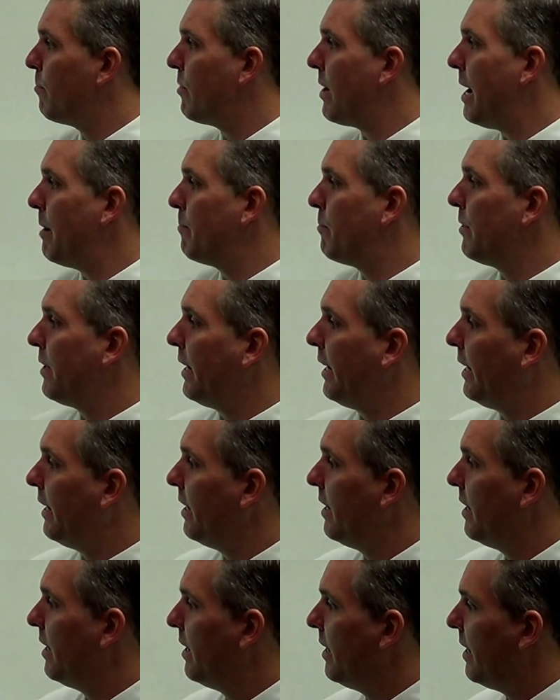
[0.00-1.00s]
property
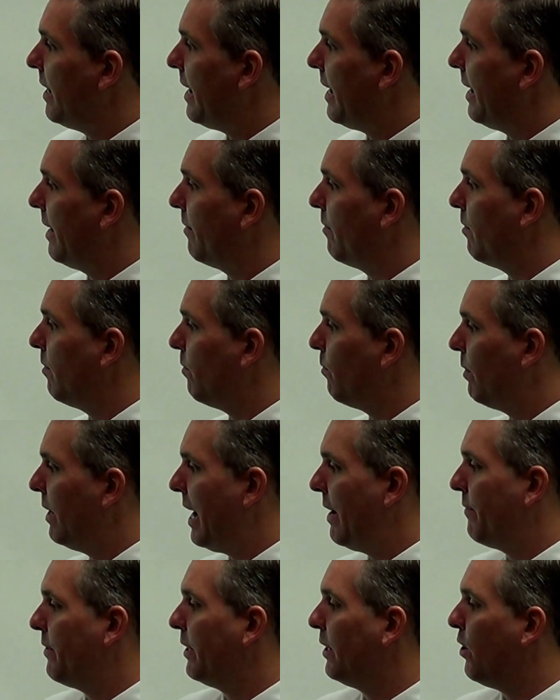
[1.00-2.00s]
uh, would
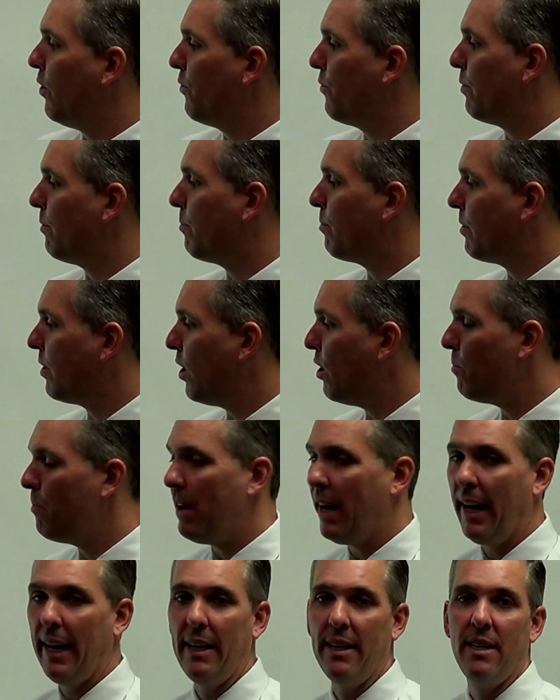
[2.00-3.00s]
have to go through
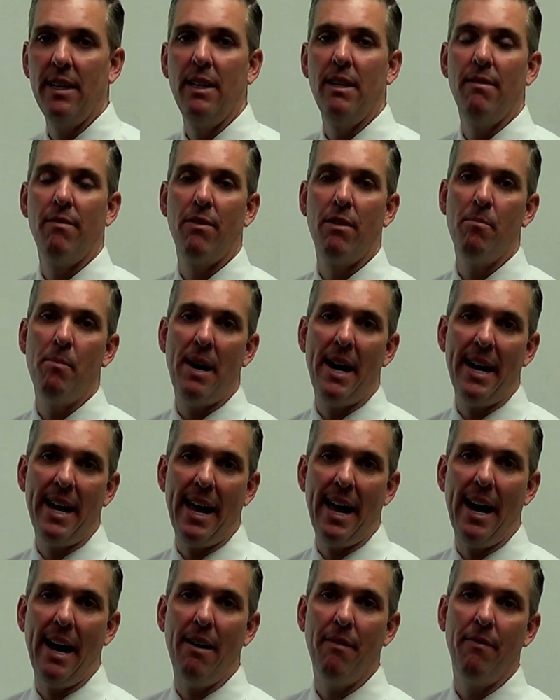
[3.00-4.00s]
probate for my
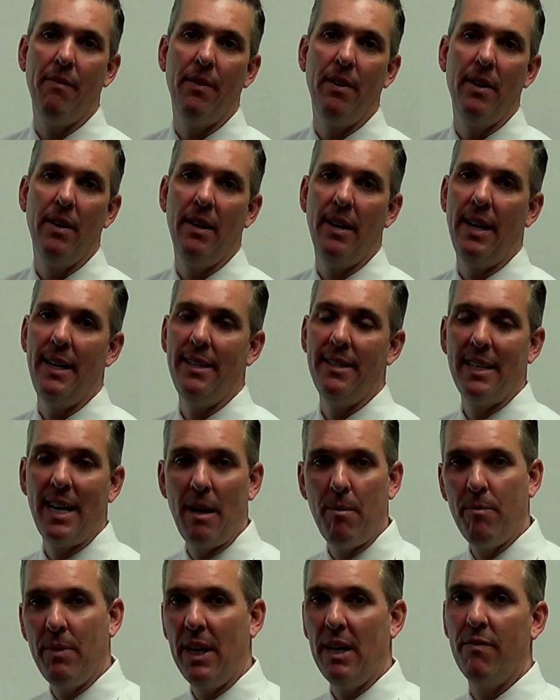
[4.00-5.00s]
half, and
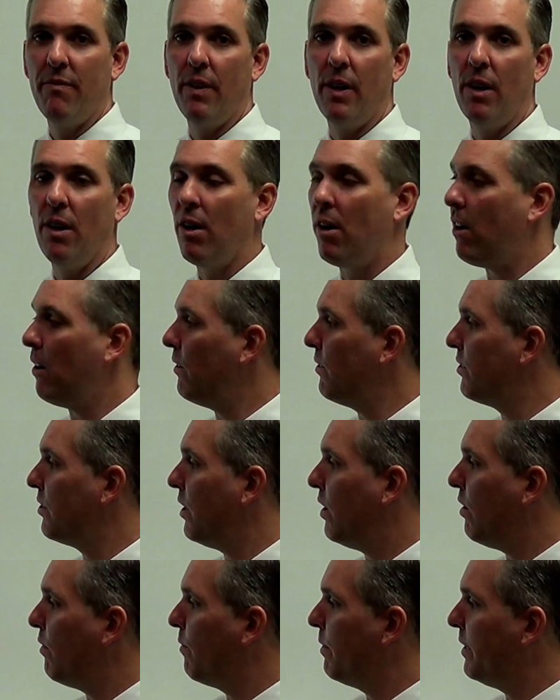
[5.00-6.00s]
same thing for her.
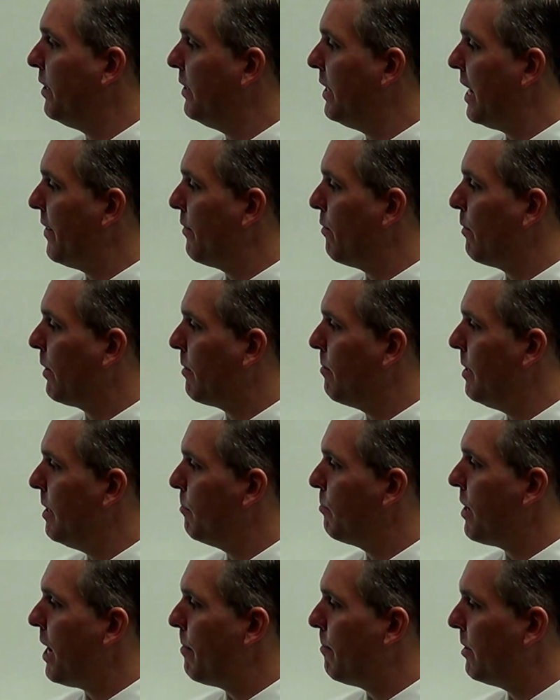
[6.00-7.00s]
So if we do nothing with
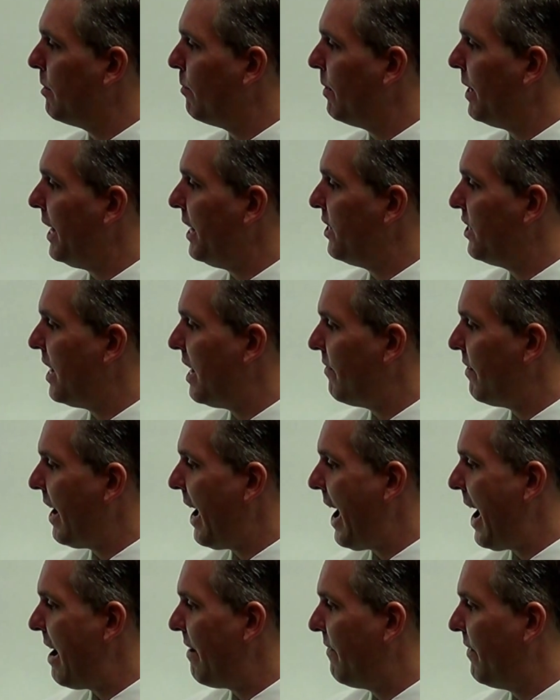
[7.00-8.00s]
community property, we each have a
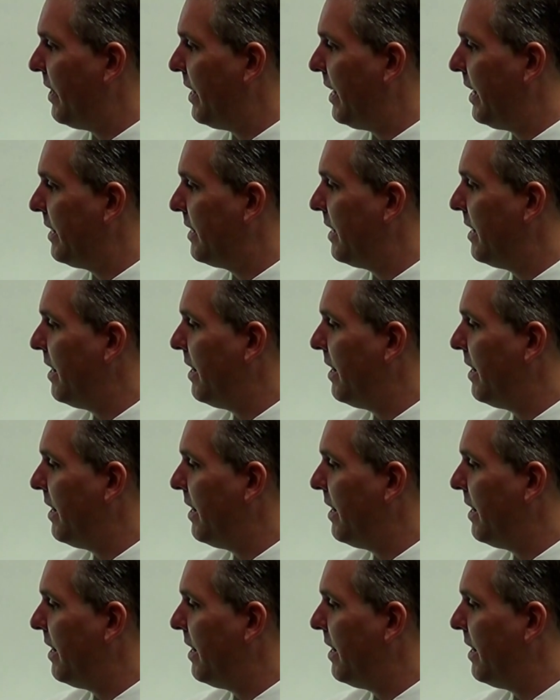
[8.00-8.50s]
half in it.